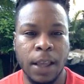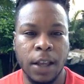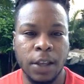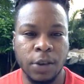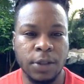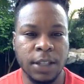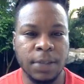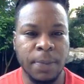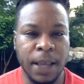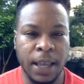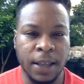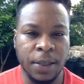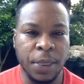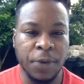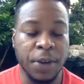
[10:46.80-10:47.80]
You just
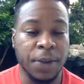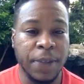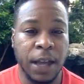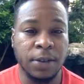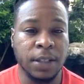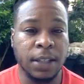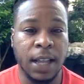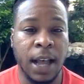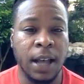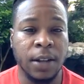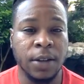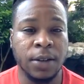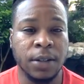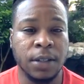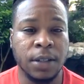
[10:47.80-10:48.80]
made
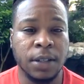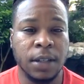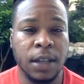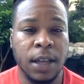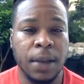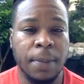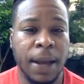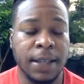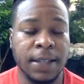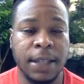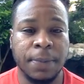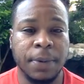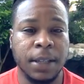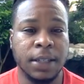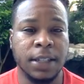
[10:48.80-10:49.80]
$3,000 by
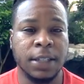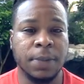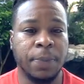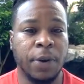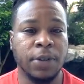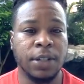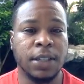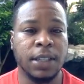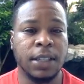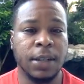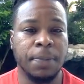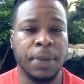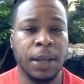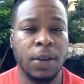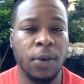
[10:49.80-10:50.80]
simply just purchasing the
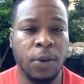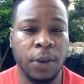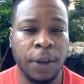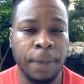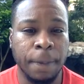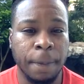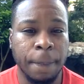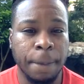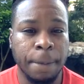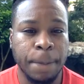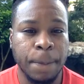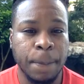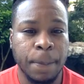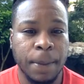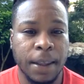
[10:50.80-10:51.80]
Bitcoin,
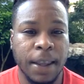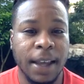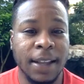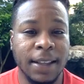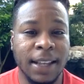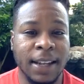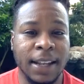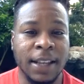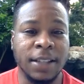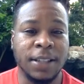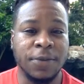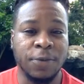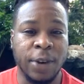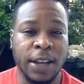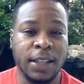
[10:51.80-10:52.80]
and then it's
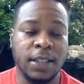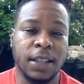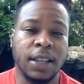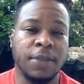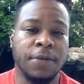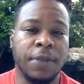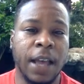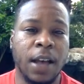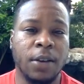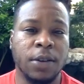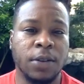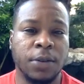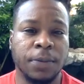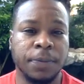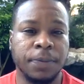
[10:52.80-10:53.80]
raising in
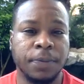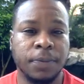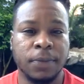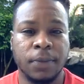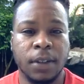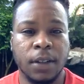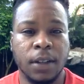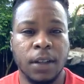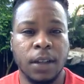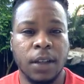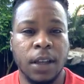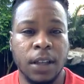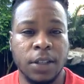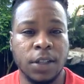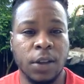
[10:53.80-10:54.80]
value.
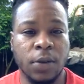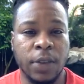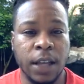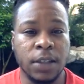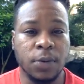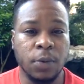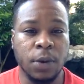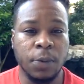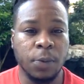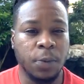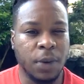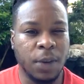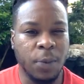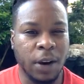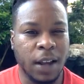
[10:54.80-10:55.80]
And so that's what
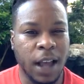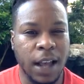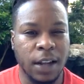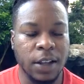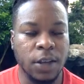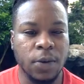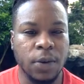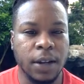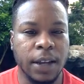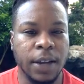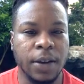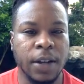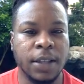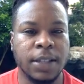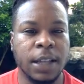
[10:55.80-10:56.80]
we're kind of doing
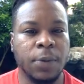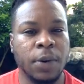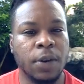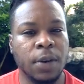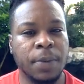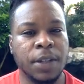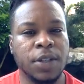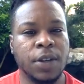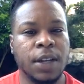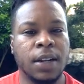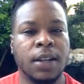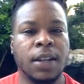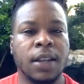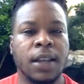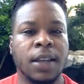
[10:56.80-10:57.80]
here, except we're going to be
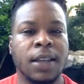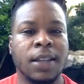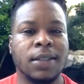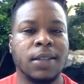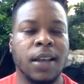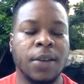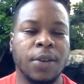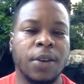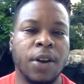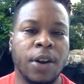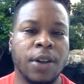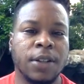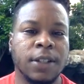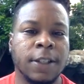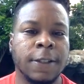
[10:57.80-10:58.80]
trading against other
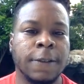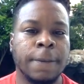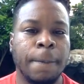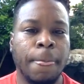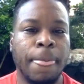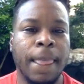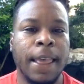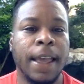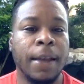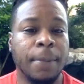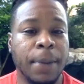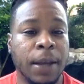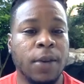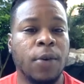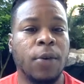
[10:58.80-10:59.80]
currencies. And
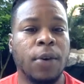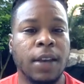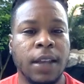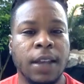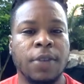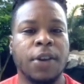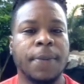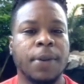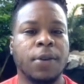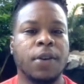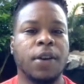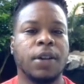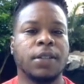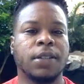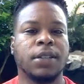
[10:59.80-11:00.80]
Bitcoin and
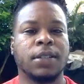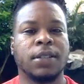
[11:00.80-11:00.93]
cryptocurrencies is